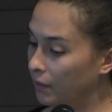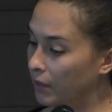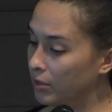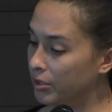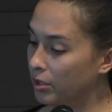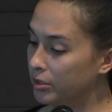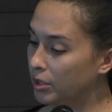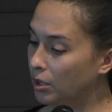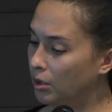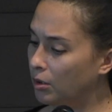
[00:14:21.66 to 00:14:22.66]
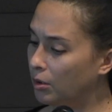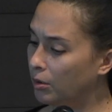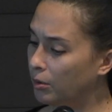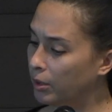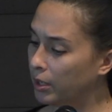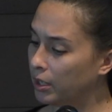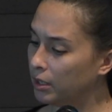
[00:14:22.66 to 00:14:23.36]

there's also